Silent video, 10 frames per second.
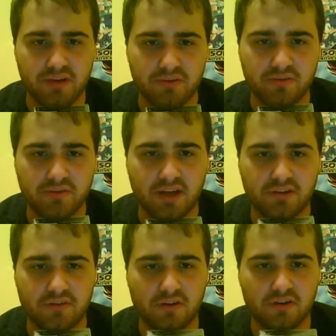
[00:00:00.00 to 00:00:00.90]
while you
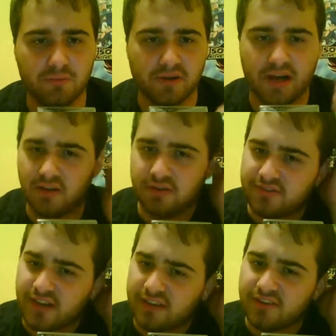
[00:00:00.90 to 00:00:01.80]
can play as
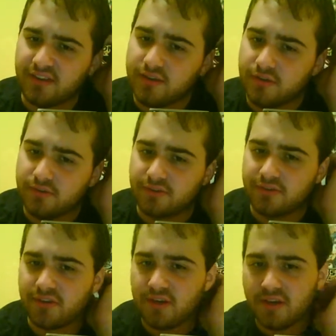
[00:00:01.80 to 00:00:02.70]
those characters how you
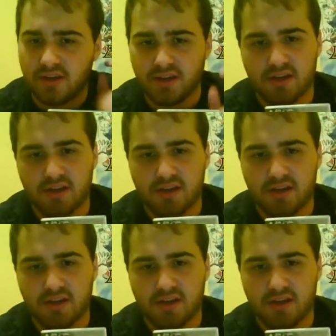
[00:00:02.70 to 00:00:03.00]
want,